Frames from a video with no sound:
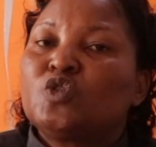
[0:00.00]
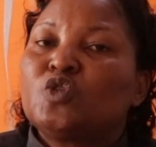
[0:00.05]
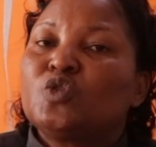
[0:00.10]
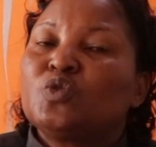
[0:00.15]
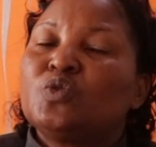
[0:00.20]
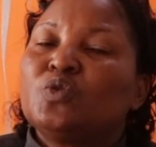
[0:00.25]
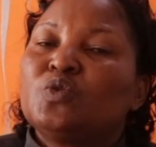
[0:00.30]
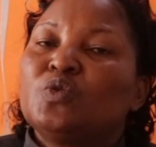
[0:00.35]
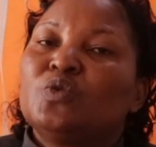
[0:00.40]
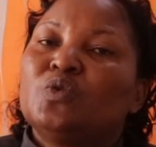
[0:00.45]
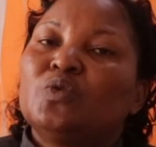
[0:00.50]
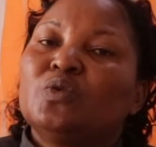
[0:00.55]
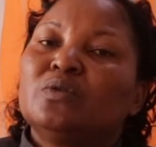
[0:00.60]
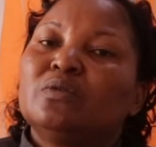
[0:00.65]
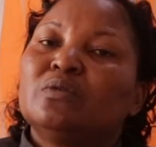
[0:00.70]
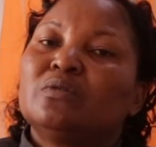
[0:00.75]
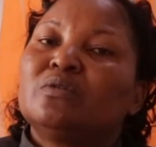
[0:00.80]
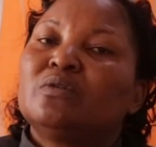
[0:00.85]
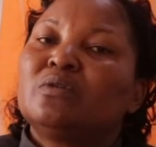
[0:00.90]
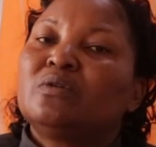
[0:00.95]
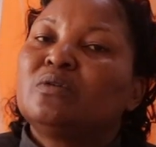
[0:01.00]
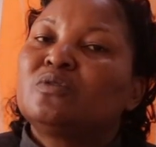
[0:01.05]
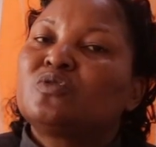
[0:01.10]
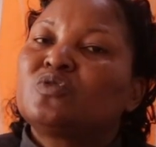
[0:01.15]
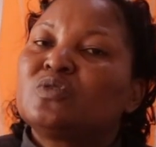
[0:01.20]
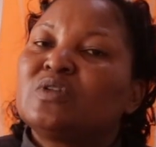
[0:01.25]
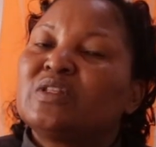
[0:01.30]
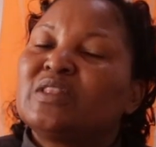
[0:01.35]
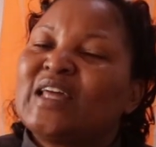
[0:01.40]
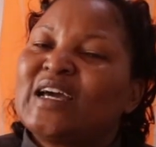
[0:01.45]
to, you know,
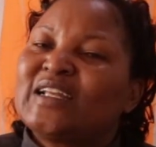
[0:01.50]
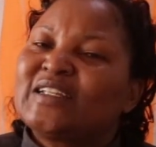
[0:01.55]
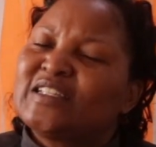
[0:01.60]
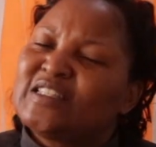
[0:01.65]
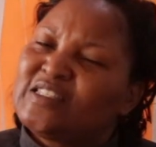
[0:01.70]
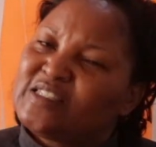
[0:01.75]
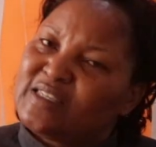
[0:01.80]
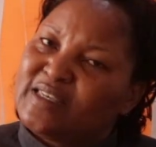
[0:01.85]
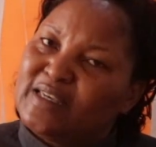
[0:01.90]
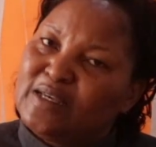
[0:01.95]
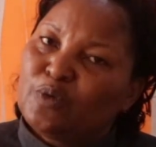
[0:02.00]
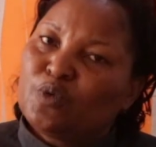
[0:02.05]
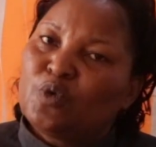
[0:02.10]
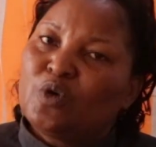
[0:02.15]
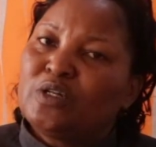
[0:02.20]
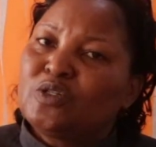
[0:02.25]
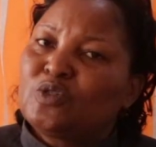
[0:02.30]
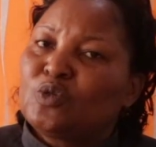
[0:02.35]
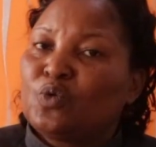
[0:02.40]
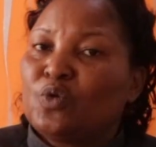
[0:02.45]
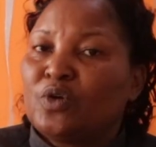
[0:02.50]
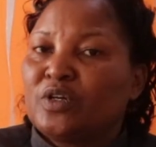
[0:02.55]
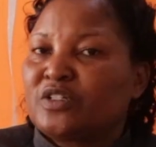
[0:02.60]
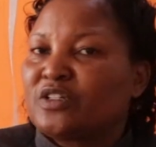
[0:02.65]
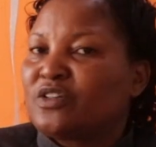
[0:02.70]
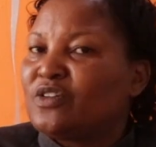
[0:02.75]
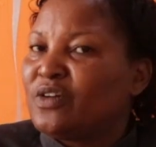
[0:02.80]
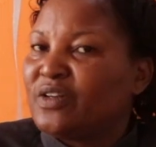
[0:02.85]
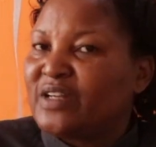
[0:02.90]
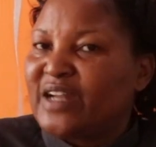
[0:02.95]
to, that is equal to
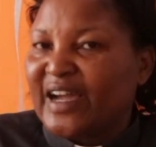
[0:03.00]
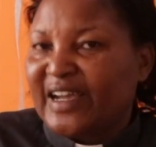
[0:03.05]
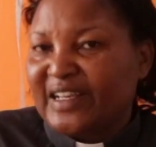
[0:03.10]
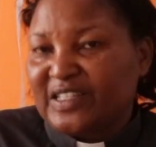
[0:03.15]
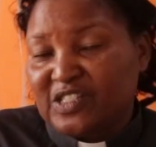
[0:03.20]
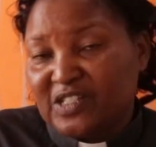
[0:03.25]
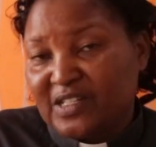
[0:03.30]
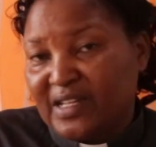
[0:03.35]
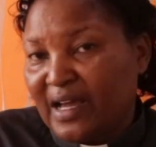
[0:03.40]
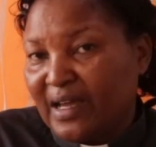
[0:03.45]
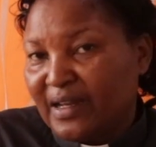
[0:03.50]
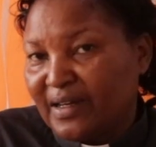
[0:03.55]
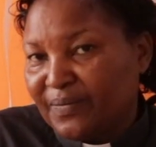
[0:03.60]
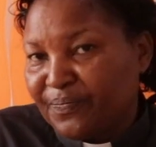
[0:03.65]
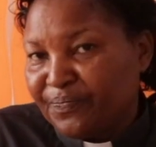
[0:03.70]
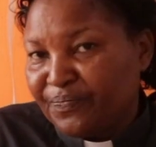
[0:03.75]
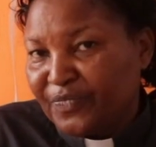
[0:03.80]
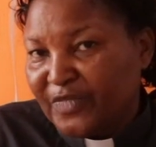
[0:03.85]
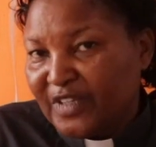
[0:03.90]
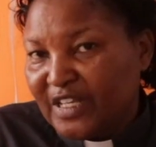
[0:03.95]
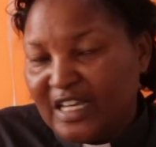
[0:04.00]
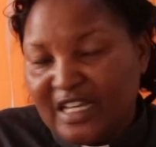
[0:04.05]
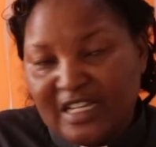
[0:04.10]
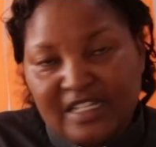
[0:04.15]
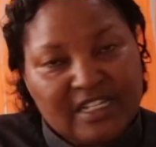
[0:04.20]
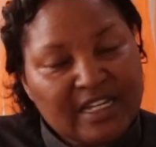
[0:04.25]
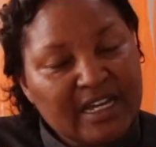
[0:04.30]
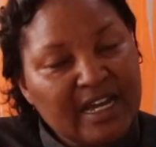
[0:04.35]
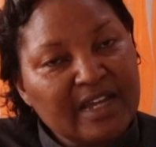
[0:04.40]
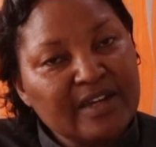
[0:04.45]
what God has done?
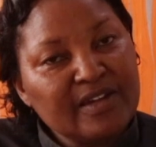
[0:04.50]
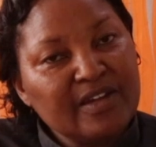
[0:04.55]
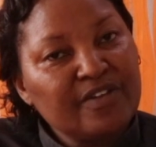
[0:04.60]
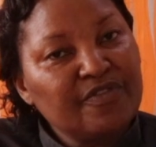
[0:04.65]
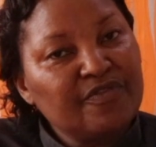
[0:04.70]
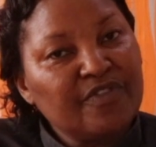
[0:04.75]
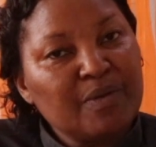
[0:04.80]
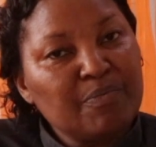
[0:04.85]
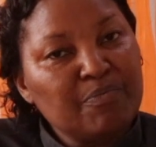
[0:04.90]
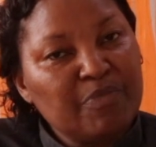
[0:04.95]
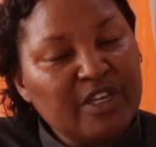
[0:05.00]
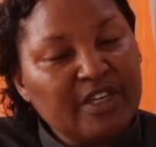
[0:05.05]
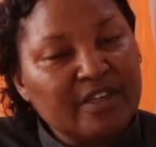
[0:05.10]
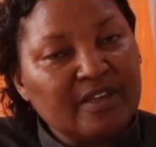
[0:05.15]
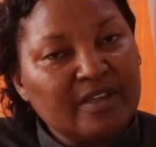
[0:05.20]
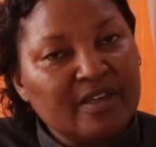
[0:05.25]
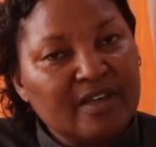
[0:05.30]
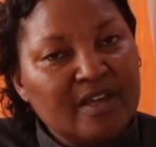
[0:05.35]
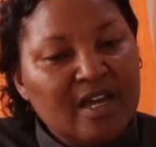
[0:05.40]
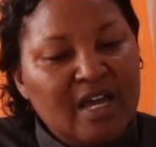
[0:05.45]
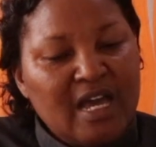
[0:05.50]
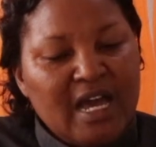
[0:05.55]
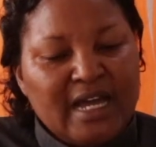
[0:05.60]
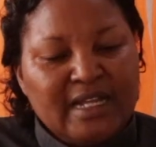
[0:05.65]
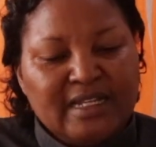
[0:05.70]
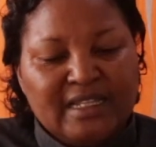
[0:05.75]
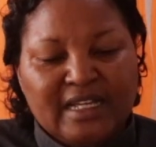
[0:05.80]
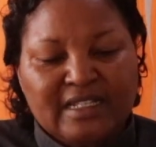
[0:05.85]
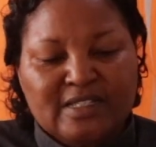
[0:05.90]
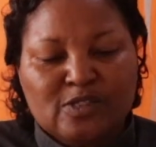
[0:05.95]
It can never be.
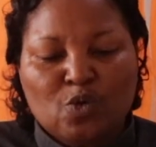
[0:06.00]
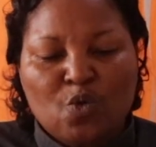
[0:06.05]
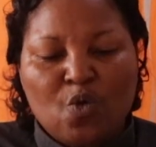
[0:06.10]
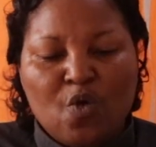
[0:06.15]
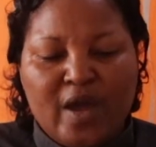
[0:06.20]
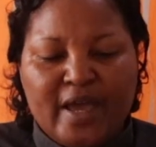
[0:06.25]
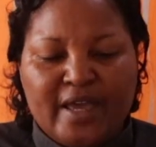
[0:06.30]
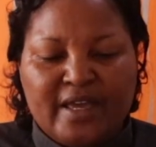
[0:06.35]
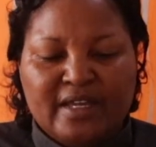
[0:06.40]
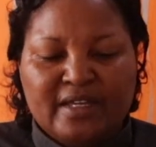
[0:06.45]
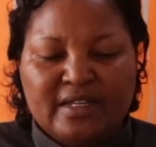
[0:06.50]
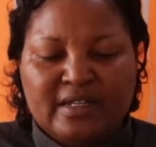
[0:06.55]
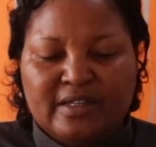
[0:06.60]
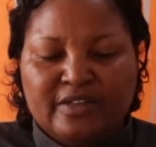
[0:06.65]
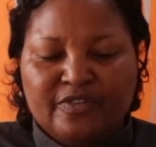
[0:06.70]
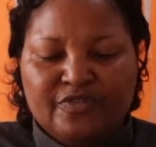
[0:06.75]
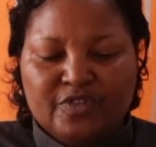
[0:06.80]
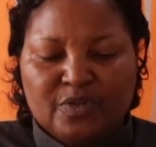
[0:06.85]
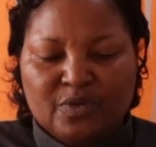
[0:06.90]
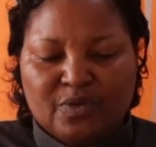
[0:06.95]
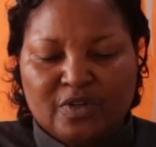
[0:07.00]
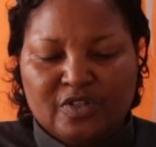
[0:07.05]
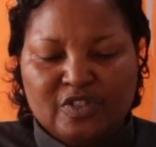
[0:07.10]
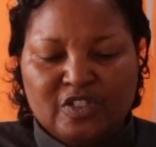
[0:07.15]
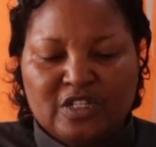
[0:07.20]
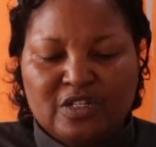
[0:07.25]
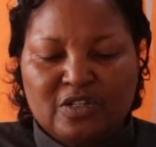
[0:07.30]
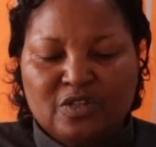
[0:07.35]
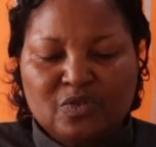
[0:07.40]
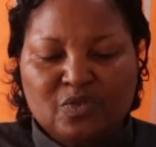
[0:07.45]
And that's why, if you
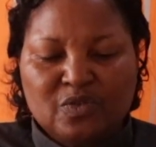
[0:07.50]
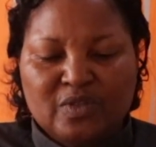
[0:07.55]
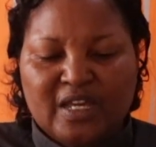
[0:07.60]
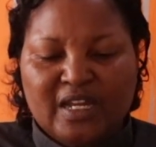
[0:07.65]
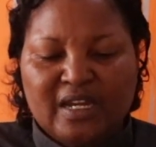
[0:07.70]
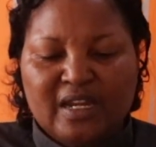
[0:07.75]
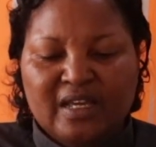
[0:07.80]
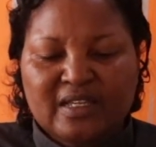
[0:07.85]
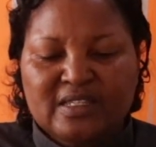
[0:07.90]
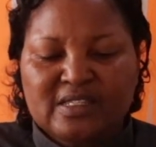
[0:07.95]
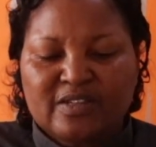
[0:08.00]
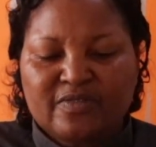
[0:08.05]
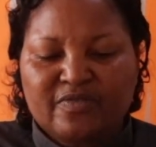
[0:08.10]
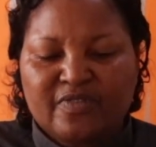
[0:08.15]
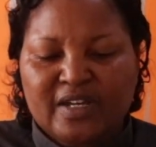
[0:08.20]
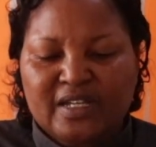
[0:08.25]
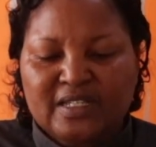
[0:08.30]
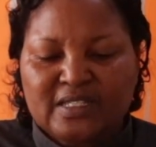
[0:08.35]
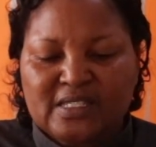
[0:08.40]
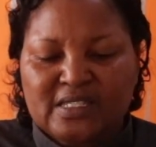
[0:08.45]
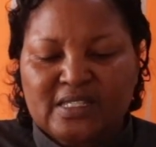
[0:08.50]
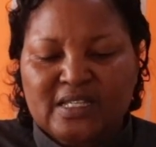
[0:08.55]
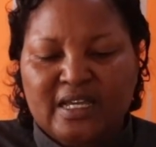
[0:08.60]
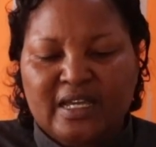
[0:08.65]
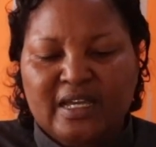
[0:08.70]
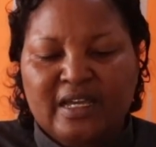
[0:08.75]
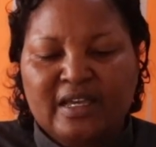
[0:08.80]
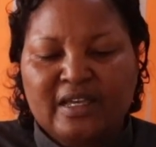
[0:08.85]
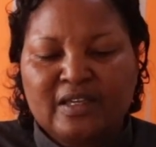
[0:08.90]
continue to the next verse,